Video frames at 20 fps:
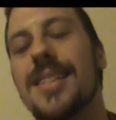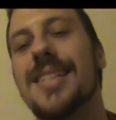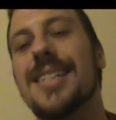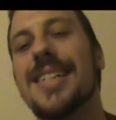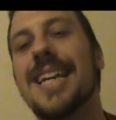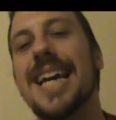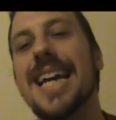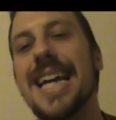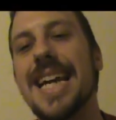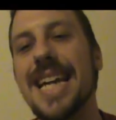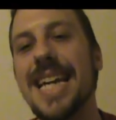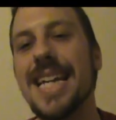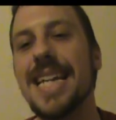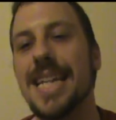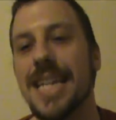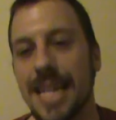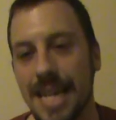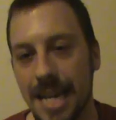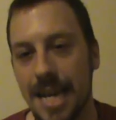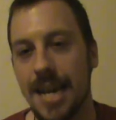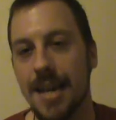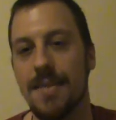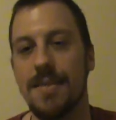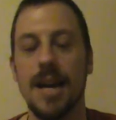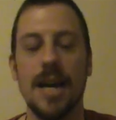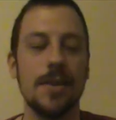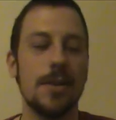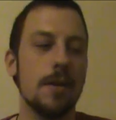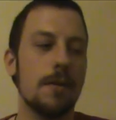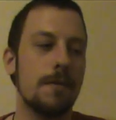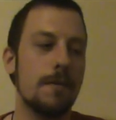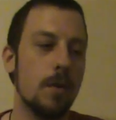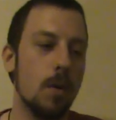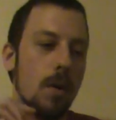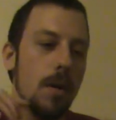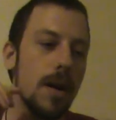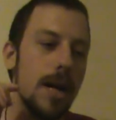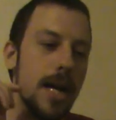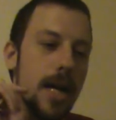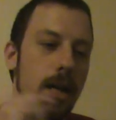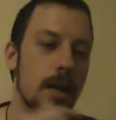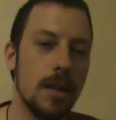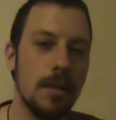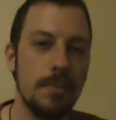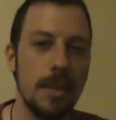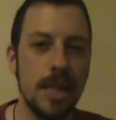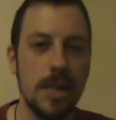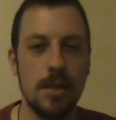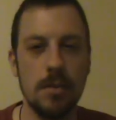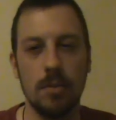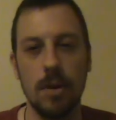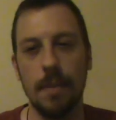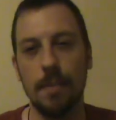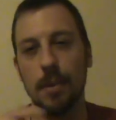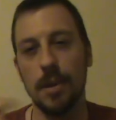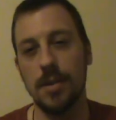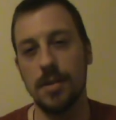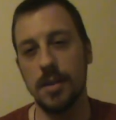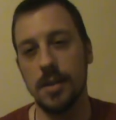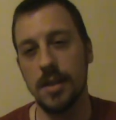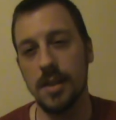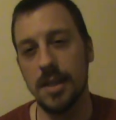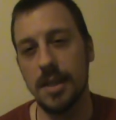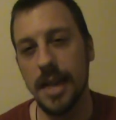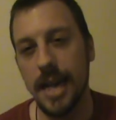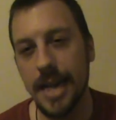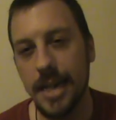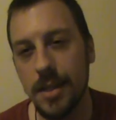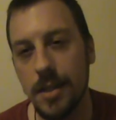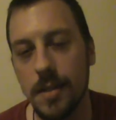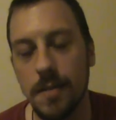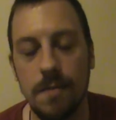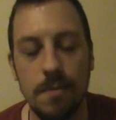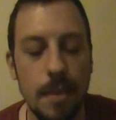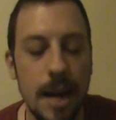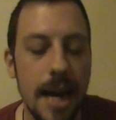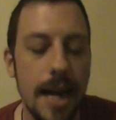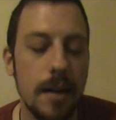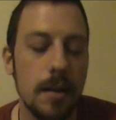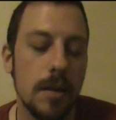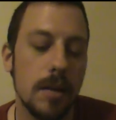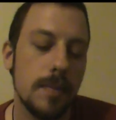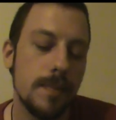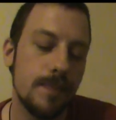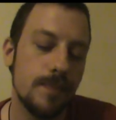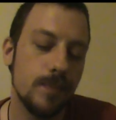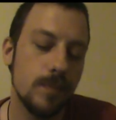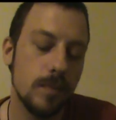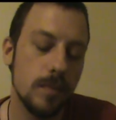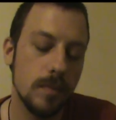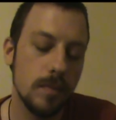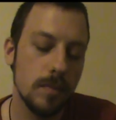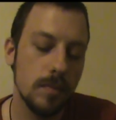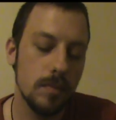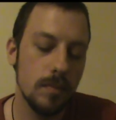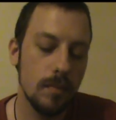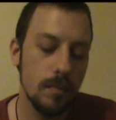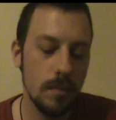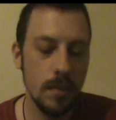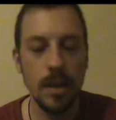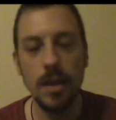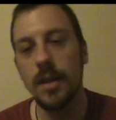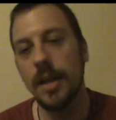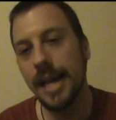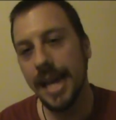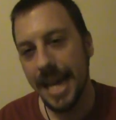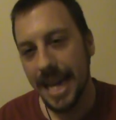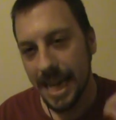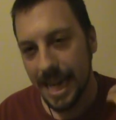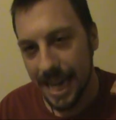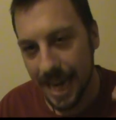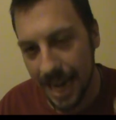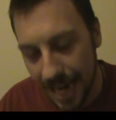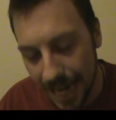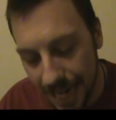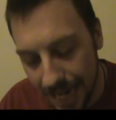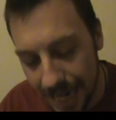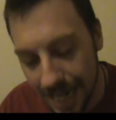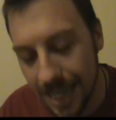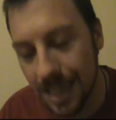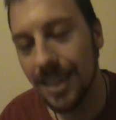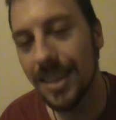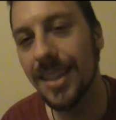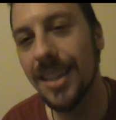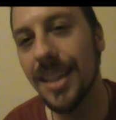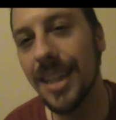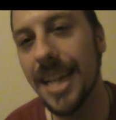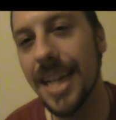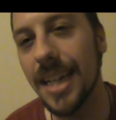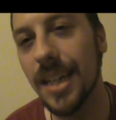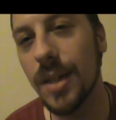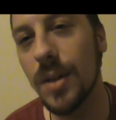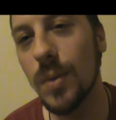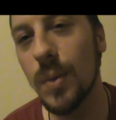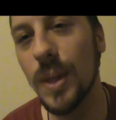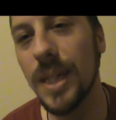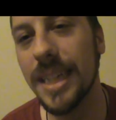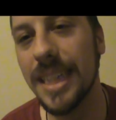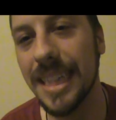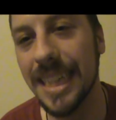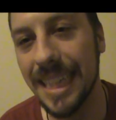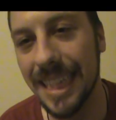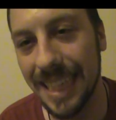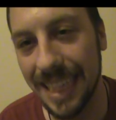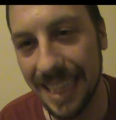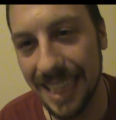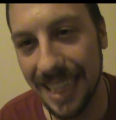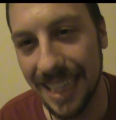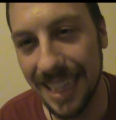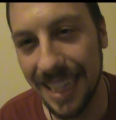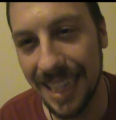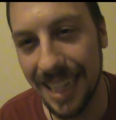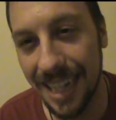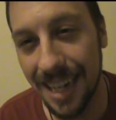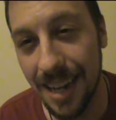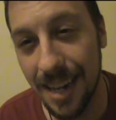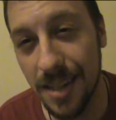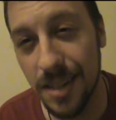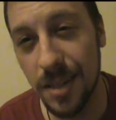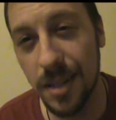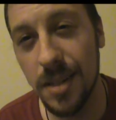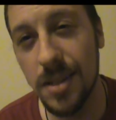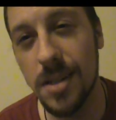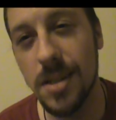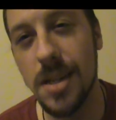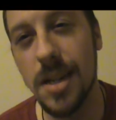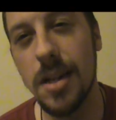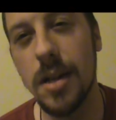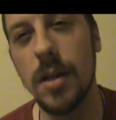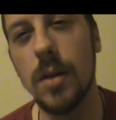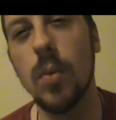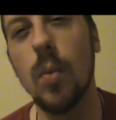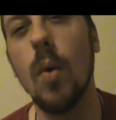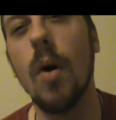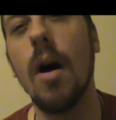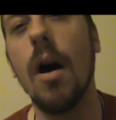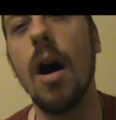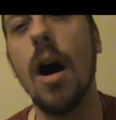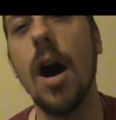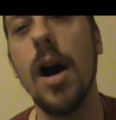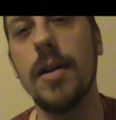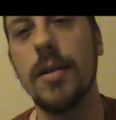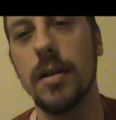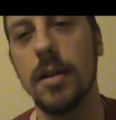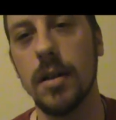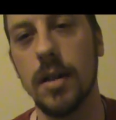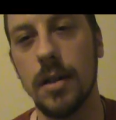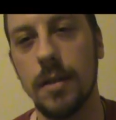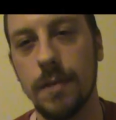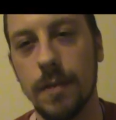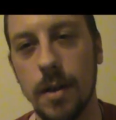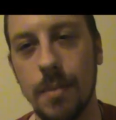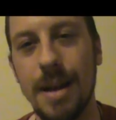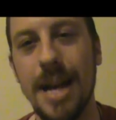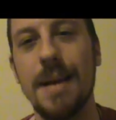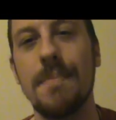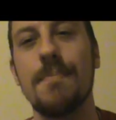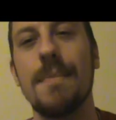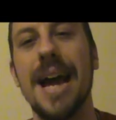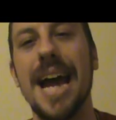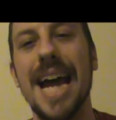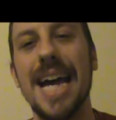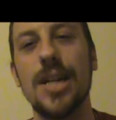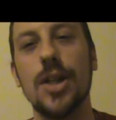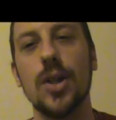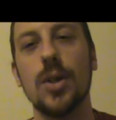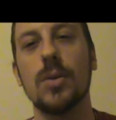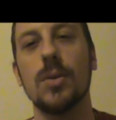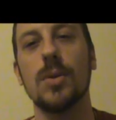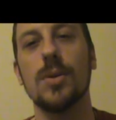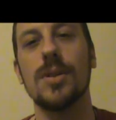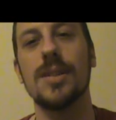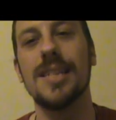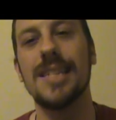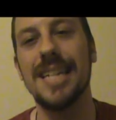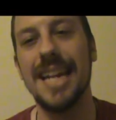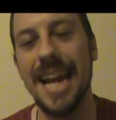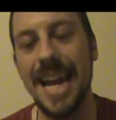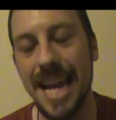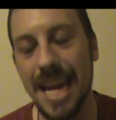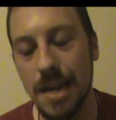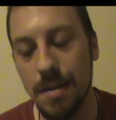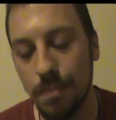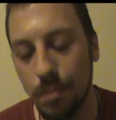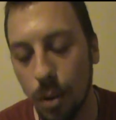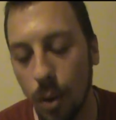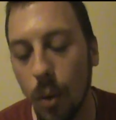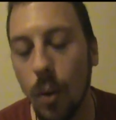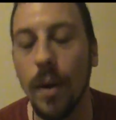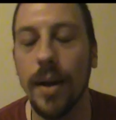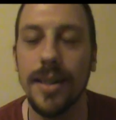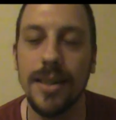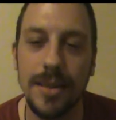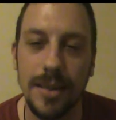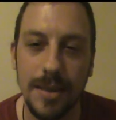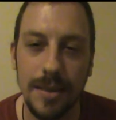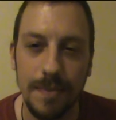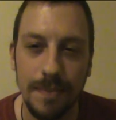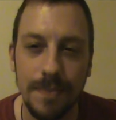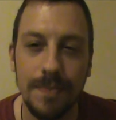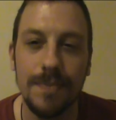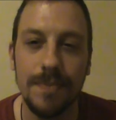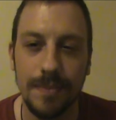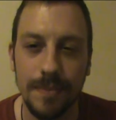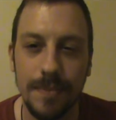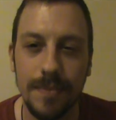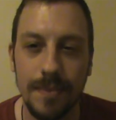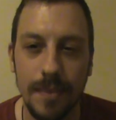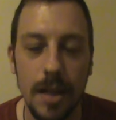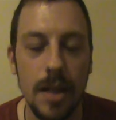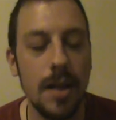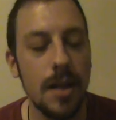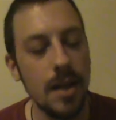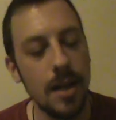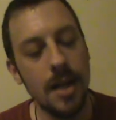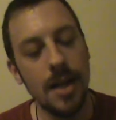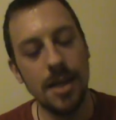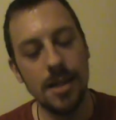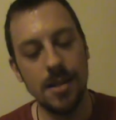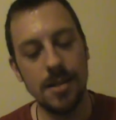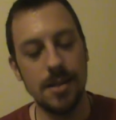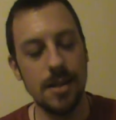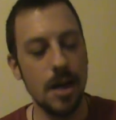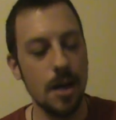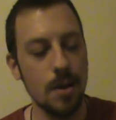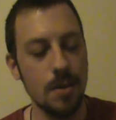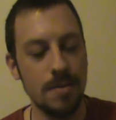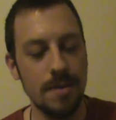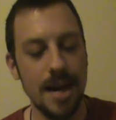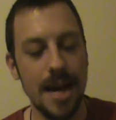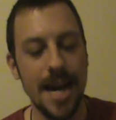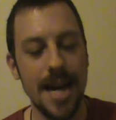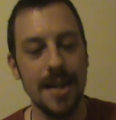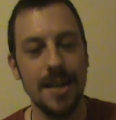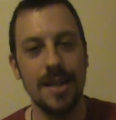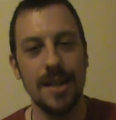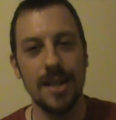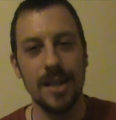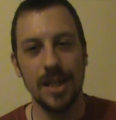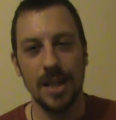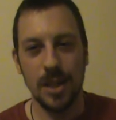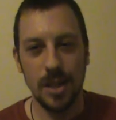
see that the four elements represent states of matter. Any liquid is considered water from a magical standpoint. So that